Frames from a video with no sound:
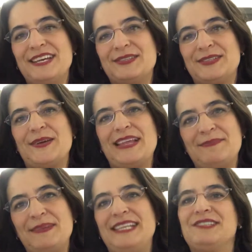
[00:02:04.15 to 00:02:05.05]
So
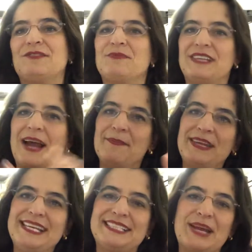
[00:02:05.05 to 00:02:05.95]
that means, from
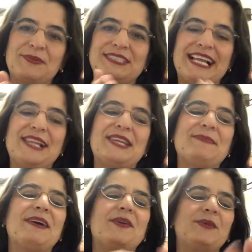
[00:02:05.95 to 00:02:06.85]
diabetics, I will tell
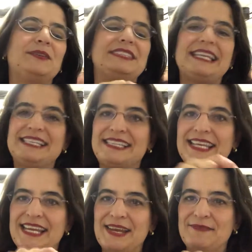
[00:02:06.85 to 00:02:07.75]
them we'll test
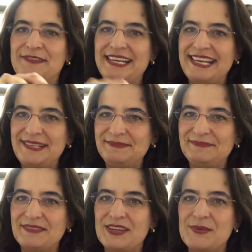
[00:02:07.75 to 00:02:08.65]
their feeling
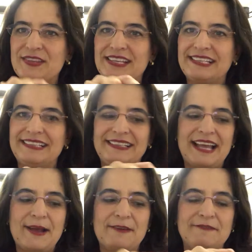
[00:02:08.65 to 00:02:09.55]
with a little
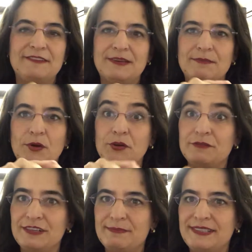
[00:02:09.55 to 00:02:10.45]

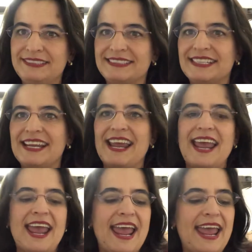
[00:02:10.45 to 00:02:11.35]
monofilament,
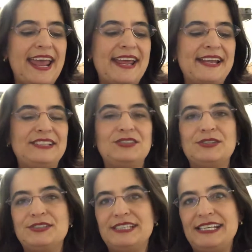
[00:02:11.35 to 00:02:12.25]
and to
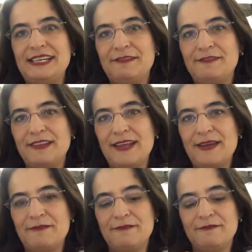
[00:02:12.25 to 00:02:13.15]
see if their